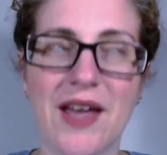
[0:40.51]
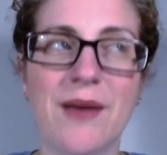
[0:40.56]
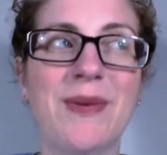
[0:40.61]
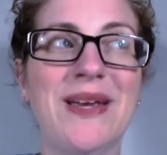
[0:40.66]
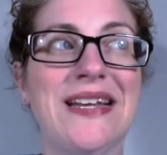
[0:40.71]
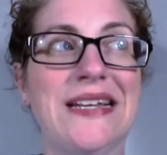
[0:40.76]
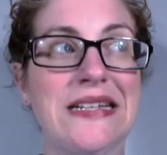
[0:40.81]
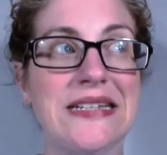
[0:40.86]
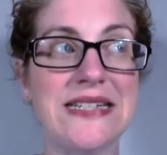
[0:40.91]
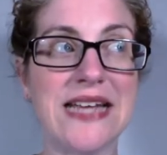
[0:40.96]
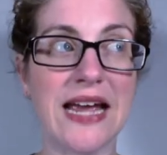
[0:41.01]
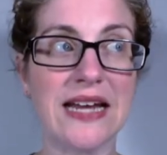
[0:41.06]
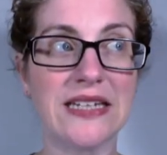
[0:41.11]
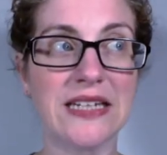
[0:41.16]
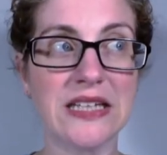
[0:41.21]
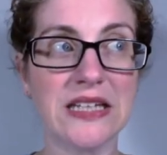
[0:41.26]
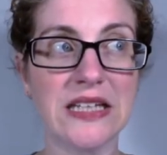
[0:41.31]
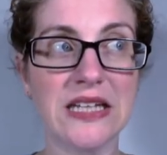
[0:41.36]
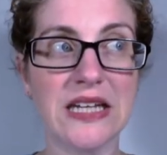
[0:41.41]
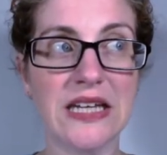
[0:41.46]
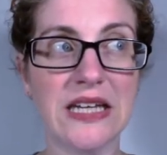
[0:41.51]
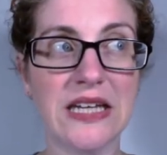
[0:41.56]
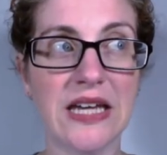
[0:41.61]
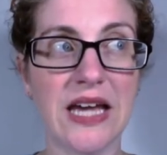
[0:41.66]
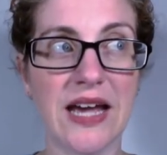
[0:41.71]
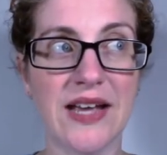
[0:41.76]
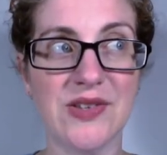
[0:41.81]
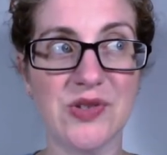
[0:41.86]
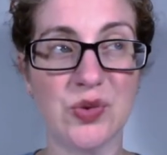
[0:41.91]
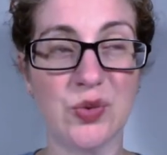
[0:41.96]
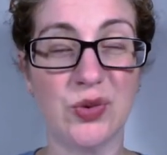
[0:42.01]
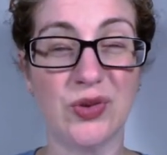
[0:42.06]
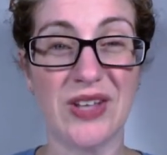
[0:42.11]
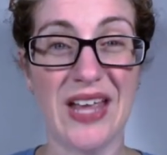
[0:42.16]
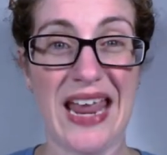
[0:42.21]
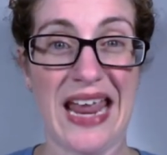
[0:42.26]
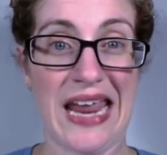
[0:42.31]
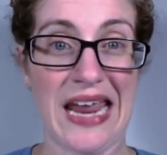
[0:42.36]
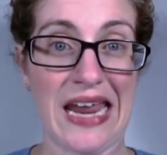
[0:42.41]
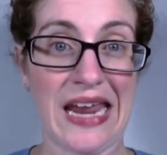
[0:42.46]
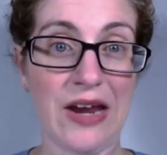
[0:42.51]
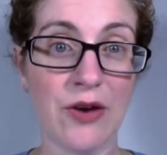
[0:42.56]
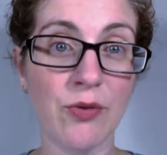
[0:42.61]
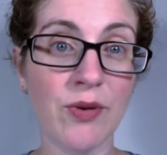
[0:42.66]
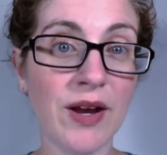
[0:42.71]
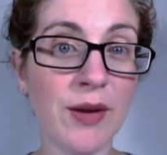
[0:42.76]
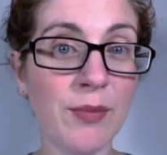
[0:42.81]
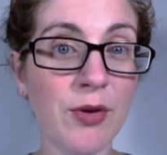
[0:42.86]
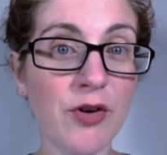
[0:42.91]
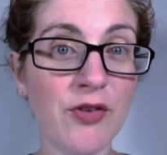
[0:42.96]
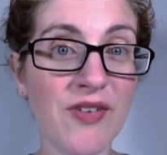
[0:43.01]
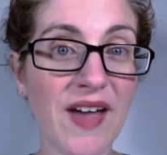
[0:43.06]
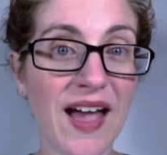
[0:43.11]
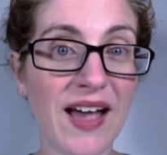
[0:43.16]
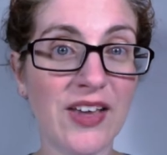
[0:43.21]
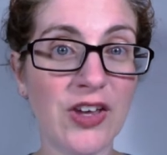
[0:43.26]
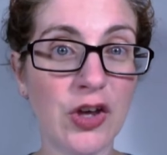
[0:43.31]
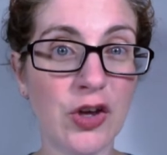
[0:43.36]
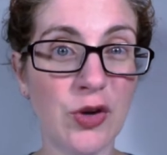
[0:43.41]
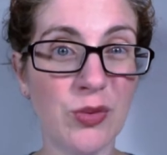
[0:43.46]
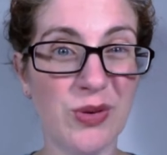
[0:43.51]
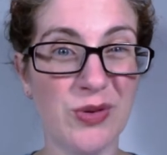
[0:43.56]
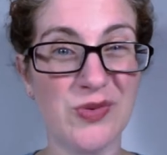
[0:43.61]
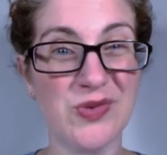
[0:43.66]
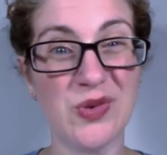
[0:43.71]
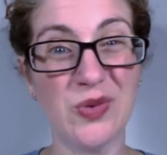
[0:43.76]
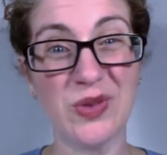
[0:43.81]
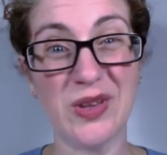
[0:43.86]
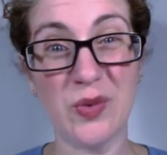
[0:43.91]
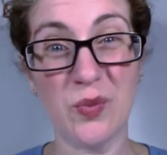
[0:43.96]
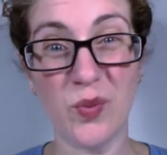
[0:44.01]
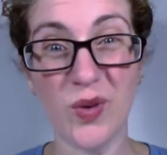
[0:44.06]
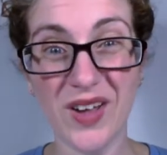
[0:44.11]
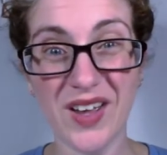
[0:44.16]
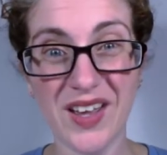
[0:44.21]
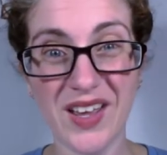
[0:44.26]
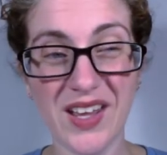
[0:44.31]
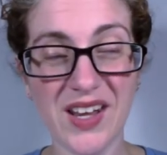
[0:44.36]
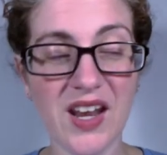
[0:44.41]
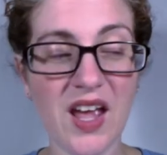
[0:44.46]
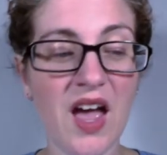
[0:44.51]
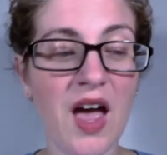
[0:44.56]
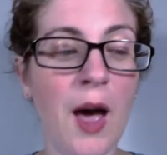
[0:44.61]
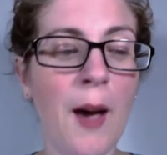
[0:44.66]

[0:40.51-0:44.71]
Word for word: I mean, technically, I sold a rainbow vacuum, it was only one,